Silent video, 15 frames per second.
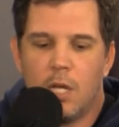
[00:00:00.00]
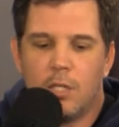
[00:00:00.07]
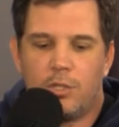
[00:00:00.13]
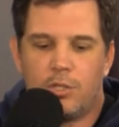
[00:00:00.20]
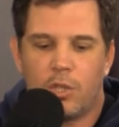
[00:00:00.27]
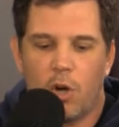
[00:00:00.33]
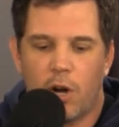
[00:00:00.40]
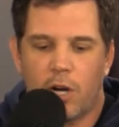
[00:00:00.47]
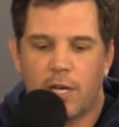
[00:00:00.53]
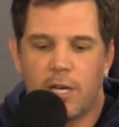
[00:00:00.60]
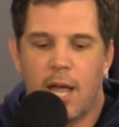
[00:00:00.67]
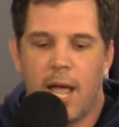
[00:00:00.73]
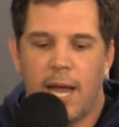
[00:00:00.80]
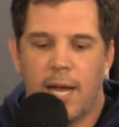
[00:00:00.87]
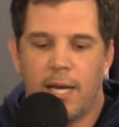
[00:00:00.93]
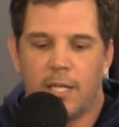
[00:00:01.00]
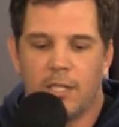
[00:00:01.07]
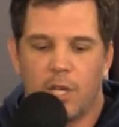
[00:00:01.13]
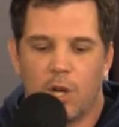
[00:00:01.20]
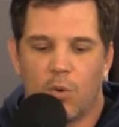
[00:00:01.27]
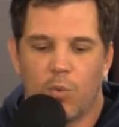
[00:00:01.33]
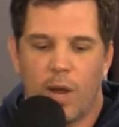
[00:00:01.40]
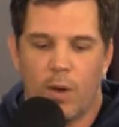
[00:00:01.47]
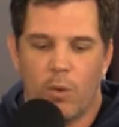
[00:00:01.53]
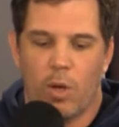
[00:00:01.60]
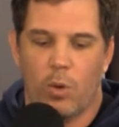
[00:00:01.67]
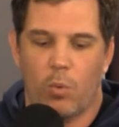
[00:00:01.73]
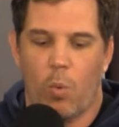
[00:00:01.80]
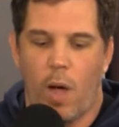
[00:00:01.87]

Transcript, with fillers: Mm -hmm. Dark Knight is a great one.